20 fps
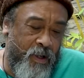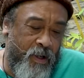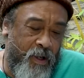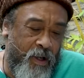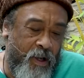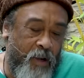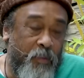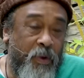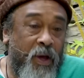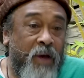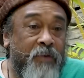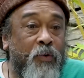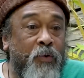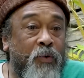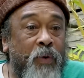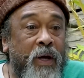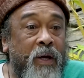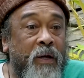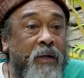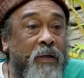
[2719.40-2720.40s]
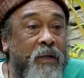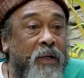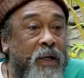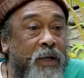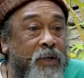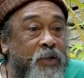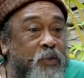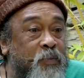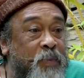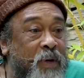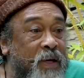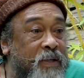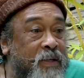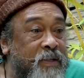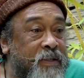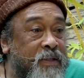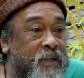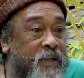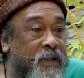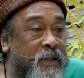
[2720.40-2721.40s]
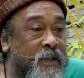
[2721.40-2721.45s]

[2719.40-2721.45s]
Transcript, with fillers: I'm everywhere like space.